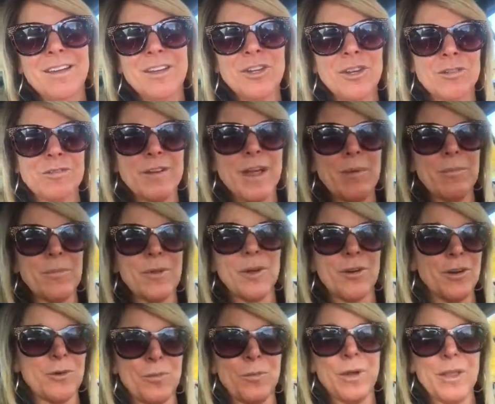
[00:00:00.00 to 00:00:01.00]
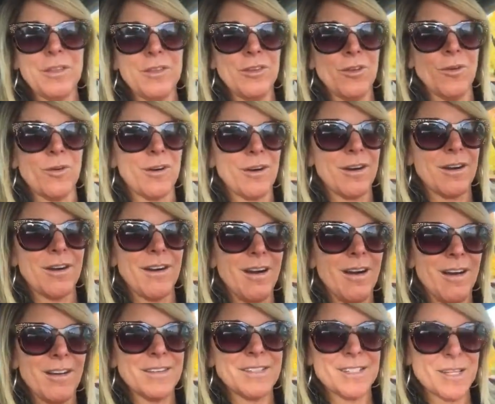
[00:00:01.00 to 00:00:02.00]
your family or with your
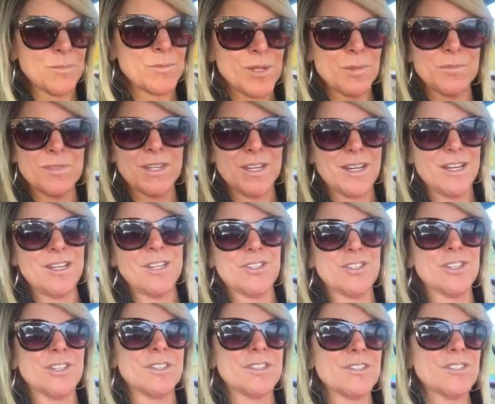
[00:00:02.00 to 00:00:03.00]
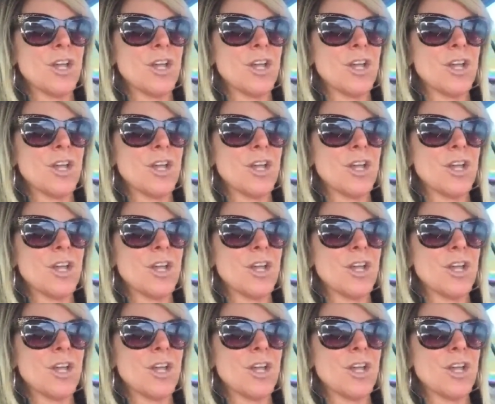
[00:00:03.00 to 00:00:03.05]
symptoms and conditions.